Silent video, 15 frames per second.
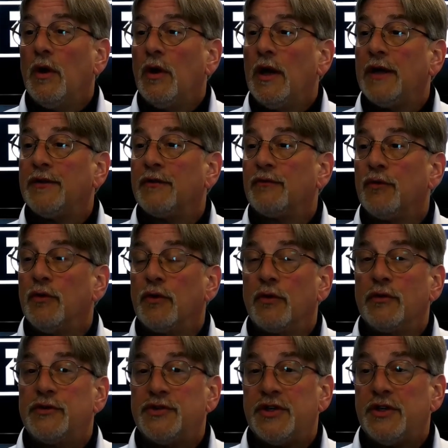and the
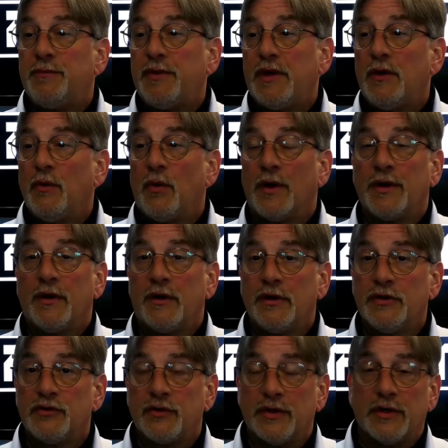Ruger
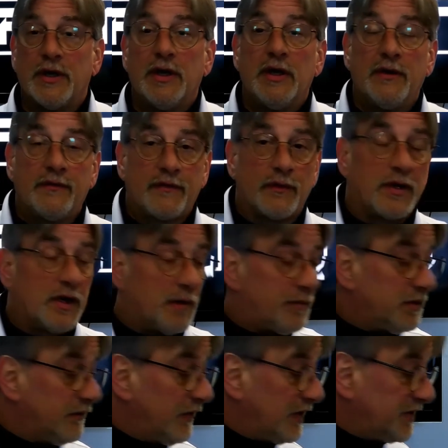GP-100 for a
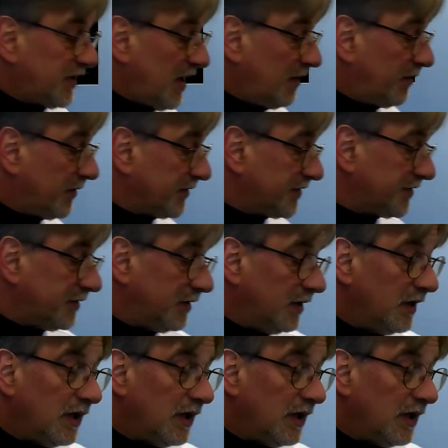couple of examples.